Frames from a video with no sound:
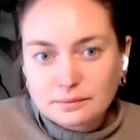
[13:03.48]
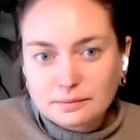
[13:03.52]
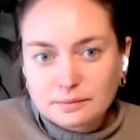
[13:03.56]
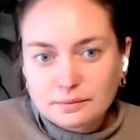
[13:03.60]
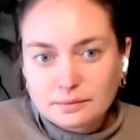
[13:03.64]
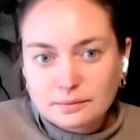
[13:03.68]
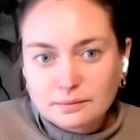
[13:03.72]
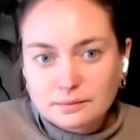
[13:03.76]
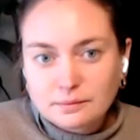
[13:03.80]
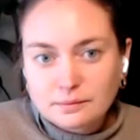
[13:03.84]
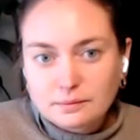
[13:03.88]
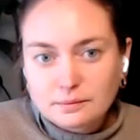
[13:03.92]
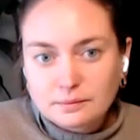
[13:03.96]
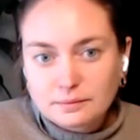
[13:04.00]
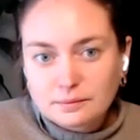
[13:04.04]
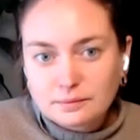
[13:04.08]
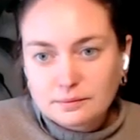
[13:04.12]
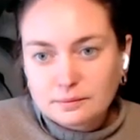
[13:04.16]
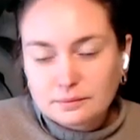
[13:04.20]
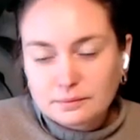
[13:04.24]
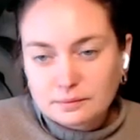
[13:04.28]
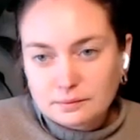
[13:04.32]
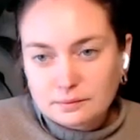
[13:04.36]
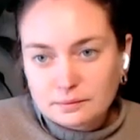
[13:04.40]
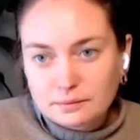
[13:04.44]

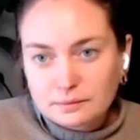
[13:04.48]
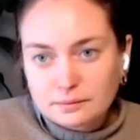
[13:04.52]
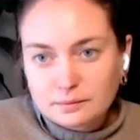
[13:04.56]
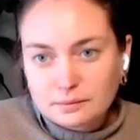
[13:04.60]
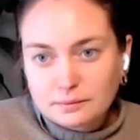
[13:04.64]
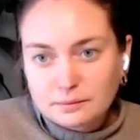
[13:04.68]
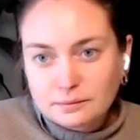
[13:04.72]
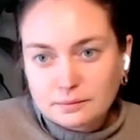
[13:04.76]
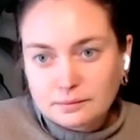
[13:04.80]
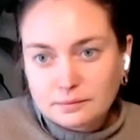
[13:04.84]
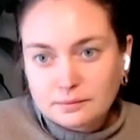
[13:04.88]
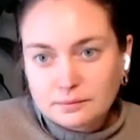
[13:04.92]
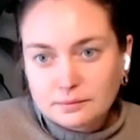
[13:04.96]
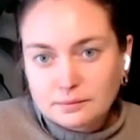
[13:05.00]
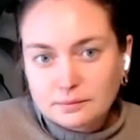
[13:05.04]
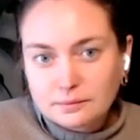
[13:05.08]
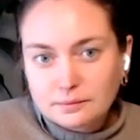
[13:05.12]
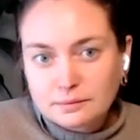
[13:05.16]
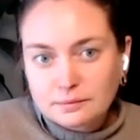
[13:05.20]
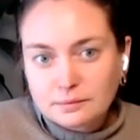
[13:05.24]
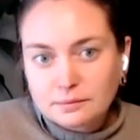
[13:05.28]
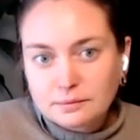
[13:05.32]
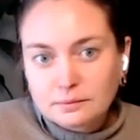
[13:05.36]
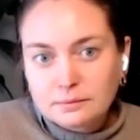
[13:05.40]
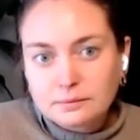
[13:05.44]

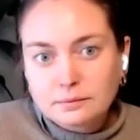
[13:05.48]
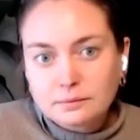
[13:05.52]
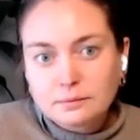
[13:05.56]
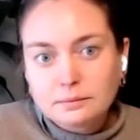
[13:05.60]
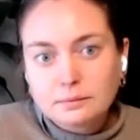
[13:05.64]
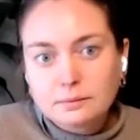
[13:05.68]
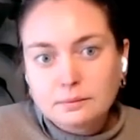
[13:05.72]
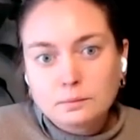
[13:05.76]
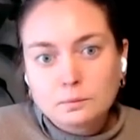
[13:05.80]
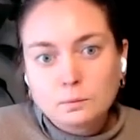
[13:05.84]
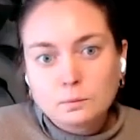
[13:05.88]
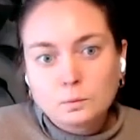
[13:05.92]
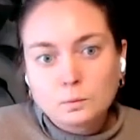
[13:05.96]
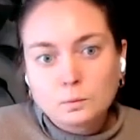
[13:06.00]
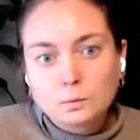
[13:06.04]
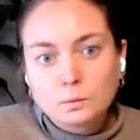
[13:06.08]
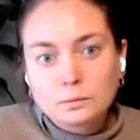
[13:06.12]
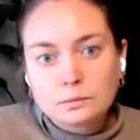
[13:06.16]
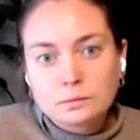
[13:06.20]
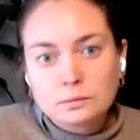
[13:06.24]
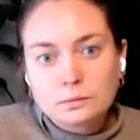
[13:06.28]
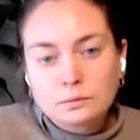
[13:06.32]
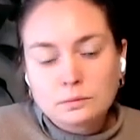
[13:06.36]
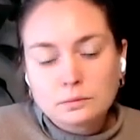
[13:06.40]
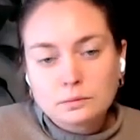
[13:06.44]

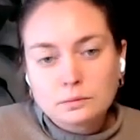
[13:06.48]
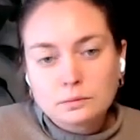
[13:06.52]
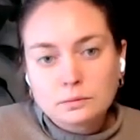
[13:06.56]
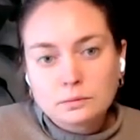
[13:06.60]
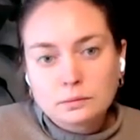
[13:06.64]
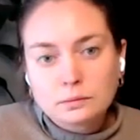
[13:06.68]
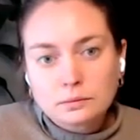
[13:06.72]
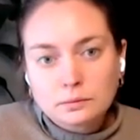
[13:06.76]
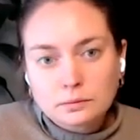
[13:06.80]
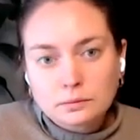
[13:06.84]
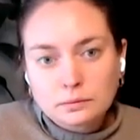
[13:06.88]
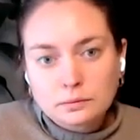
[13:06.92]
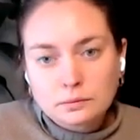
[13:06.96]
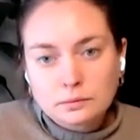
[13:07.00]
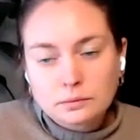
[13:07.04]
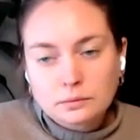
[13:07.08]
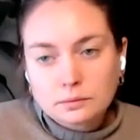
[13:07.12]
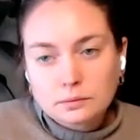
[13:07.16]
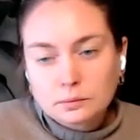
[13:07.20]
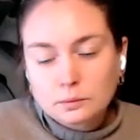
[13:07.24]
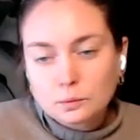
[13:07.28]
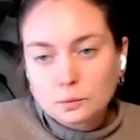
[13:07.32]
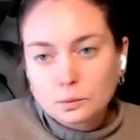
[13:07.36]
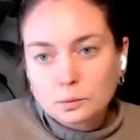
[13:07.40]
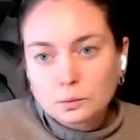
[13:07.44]

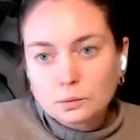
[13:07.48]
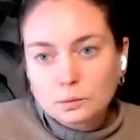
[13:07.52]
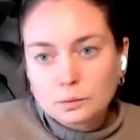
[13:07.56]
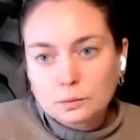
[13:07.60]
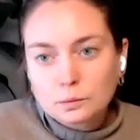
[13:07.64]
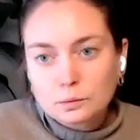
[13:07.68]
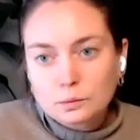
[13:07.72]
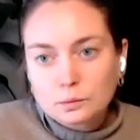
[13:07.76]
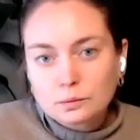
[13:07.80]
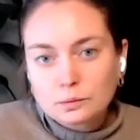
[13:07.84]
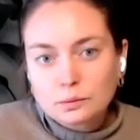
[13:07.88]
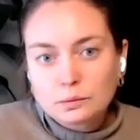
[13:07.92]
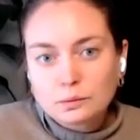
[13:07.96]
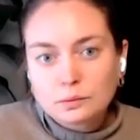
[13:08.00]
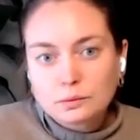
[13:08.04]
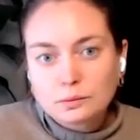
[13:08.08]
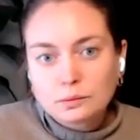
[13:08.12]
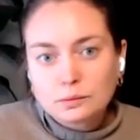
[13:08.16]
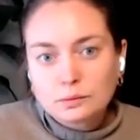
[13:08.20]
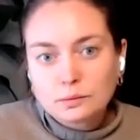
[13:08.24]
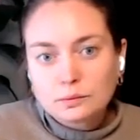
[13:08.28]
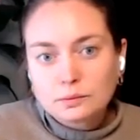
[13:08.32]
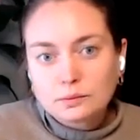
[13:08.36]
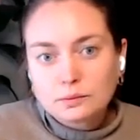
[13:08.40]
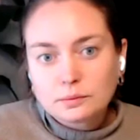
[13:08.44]

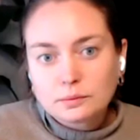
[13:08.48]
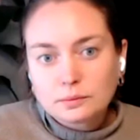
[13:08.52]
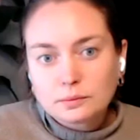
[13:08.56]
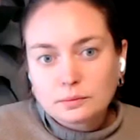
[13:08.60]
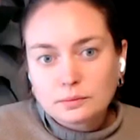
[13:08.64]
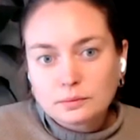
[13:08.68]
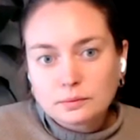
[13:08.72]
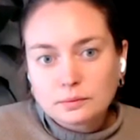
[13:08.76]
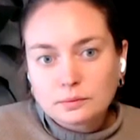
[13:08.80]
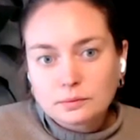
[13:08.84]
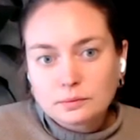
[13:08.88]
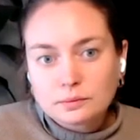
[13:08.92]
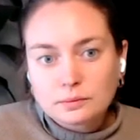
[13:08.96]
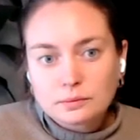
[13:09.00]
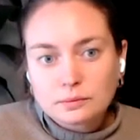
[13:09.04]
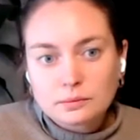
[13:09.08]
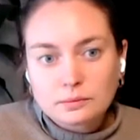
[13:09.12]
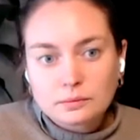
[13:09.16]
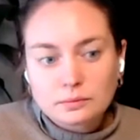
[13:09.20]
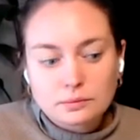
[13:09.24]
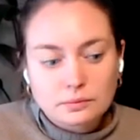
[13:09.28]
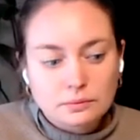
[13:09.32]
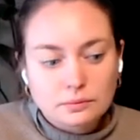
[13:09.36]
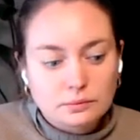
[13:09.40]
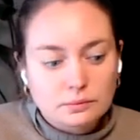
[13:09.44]

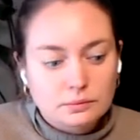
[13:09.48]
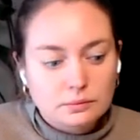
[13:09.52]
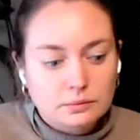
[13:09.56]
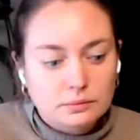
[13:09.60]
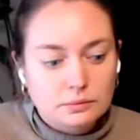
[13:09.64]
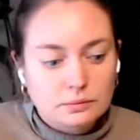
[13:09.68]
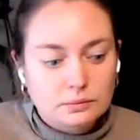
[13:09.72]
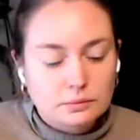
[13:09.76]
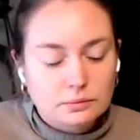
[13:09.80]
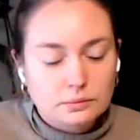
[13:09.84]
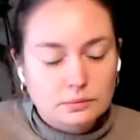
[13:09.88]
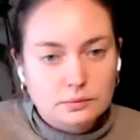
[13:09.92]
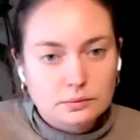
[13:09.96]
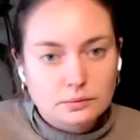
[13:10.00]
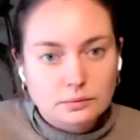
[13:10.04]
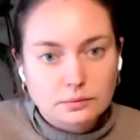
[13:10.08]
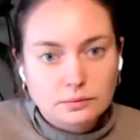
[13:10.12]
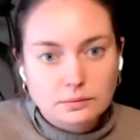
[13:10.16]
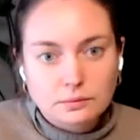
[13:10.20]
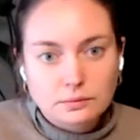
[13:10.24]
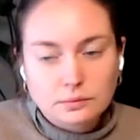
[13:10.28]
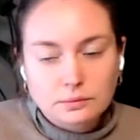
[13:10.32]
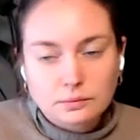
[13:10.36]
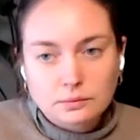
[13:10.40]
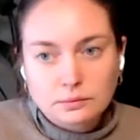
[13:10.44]

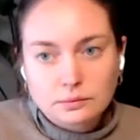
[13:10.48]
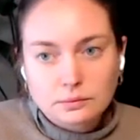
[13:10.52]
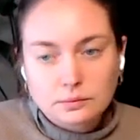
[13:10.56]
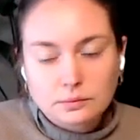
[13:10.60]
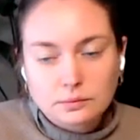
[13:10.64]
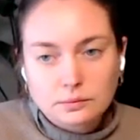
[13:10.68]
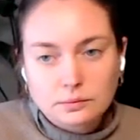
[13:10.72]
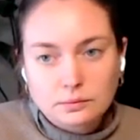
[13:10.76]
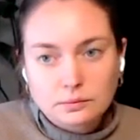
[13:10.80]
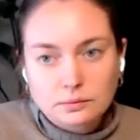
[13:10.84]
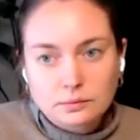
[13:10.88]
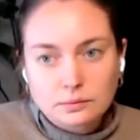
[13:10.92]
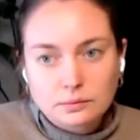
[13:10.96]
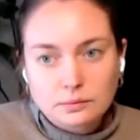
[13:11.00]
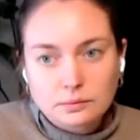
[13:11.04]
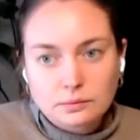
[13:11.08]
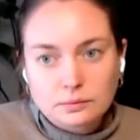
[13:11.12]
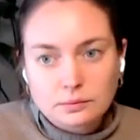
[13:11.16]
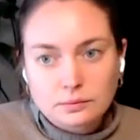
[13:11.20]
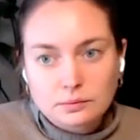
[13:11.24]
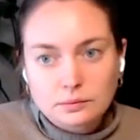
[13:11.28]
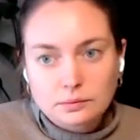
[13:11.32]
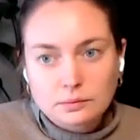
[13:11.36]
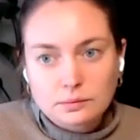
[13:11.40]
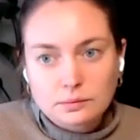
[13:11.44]
No words are spoken by the person on screen.